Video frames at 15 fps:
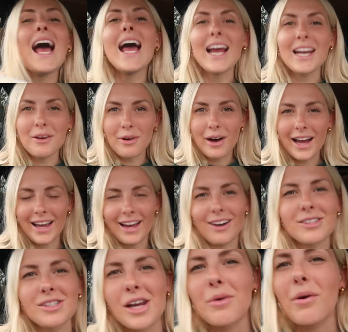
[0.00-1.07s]
anyway,
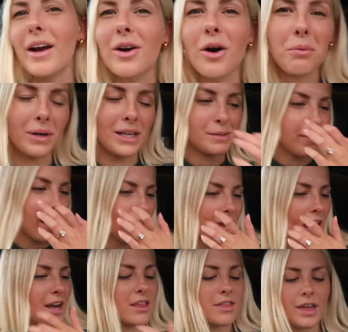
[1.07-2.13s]
I'll show you what I got, but it's
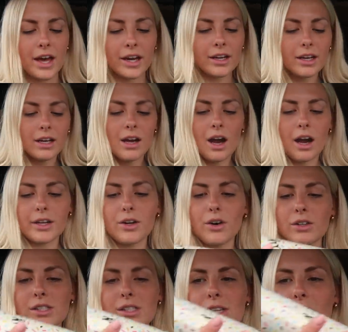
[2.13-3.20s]
barely anything. I
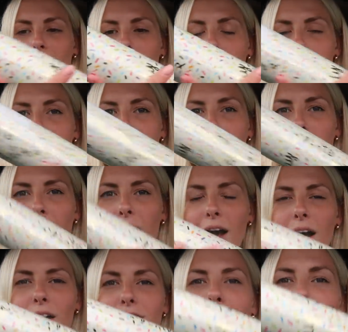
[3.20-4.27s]
got some
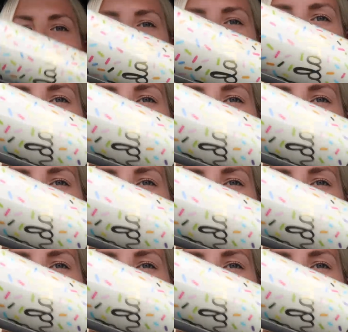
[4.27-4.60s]
wrapping